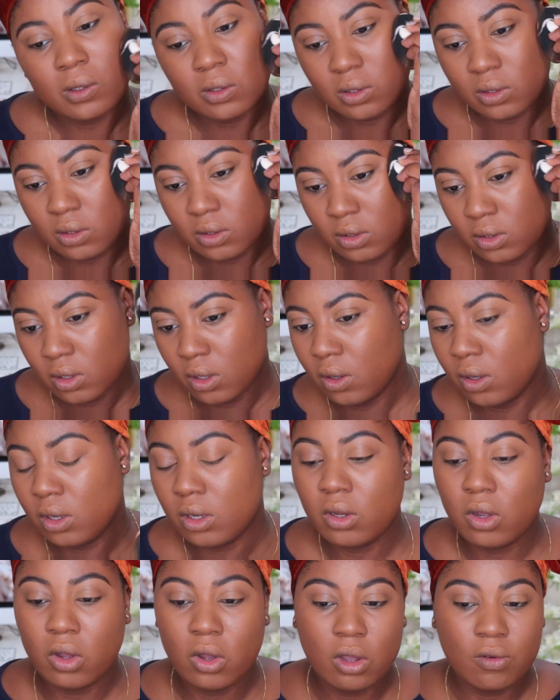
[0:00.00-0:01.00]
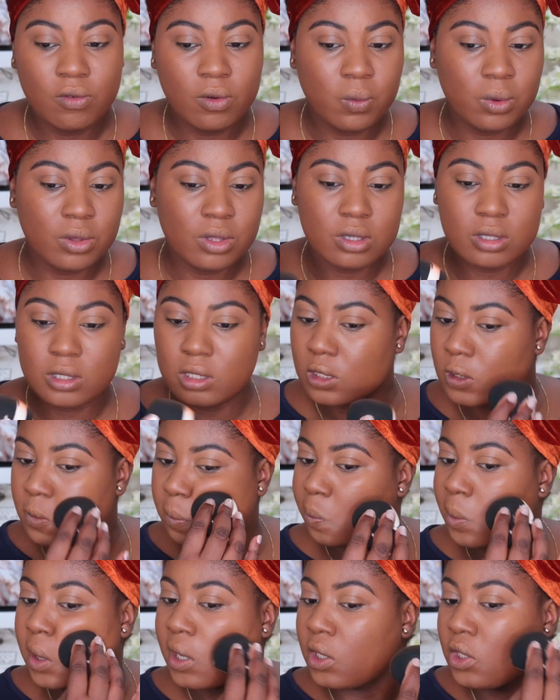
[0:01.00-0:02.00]
Just going over with a
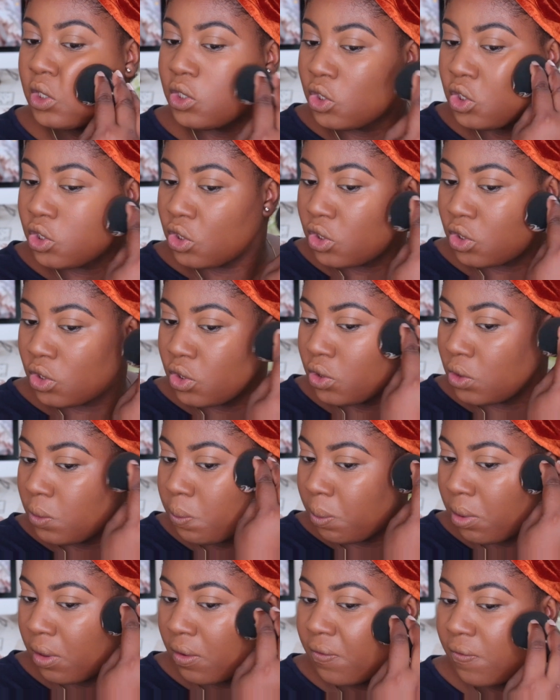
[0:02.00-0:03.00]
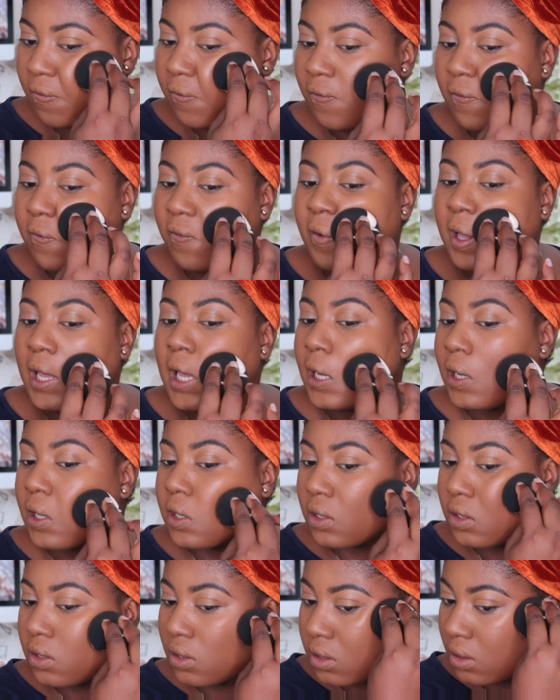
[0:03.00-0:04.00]
sponge to
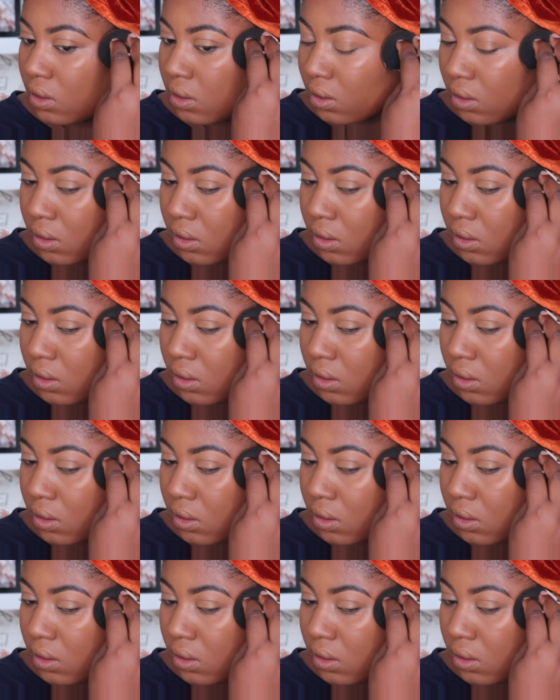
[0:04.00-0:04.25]
perfect.